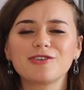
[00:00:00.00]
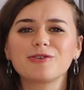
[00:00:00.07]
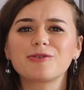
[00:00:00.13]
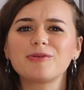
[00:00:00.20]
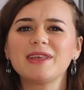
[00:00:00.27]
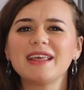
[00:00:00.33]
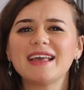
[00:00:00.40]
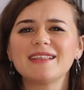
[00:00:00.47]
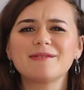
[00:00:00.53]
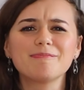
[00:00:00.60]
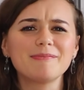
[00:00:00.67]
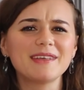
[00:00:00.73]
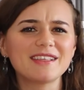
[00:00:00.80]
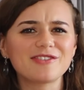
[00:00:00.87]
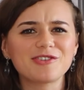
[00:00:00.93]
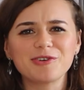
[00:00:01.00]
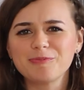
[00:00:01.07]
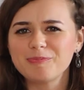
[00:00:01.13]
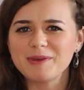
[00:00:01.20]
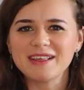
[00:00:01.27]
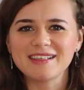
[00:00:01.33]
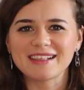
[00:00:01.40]
to create
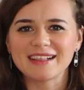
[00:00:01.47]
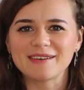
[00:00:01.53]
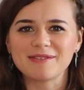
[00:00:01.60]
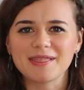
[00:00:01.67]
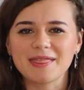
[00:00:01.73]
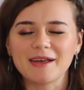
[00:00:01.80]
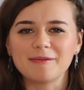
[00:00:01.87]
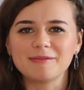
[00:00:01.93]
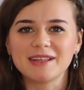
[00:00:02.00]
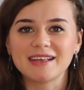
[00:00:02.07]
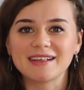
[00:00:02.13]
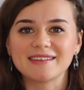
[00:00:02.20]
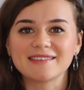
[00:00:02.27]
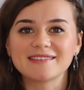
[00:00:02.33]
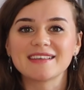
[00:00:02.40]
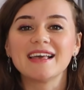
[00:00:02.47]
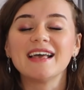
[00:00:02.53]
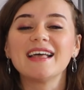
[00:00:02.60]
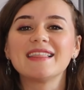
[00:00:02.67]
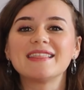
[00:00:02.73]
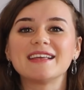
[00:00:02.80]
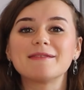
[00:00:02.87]
MrBeast level thumbnails
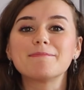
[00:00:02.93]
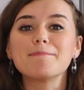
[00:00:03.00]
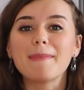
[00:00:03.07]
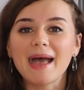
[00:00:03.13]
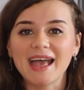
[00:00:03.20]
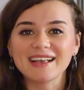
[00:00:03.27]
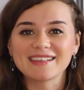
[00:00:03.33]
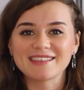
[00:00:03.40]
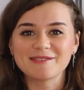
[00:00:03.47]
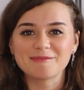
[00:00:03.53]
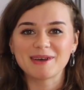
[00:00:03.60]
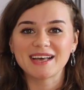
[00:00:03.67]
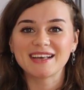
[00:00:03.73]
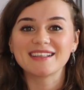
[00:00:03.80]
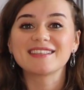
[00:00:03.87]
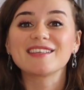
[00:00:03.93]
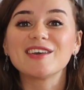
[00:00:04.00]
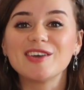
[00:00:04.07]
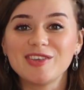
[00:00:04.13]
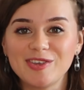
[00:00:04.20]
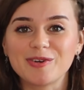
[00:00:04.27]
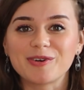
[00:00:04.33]
that maximize
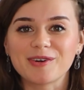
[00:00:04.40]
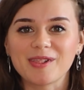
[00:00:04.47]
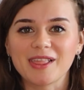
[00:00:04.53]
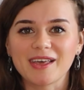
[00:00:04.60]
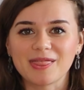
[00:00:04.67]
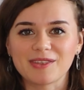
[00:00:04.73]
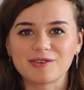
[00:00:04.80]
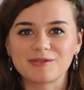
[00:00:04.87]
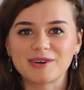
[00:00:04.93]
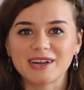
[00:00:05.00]
your click-through